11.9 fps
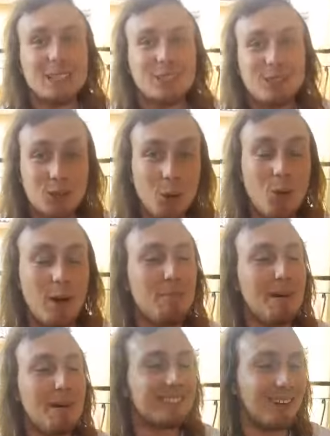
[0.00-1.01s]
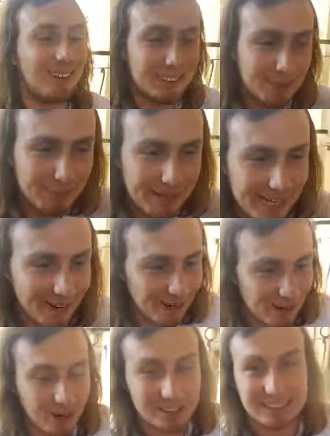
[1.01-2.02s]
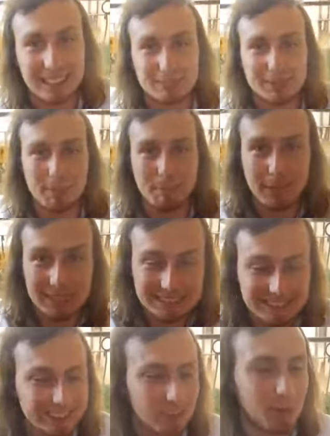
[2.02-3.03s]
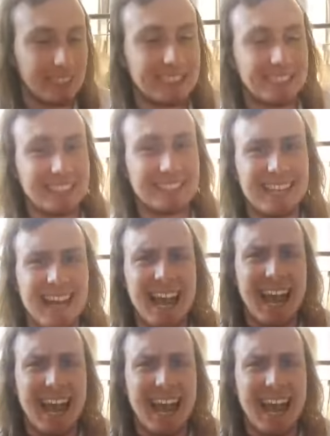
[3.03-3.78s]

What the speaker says: to talk about entrepreneurial concepts, business questions,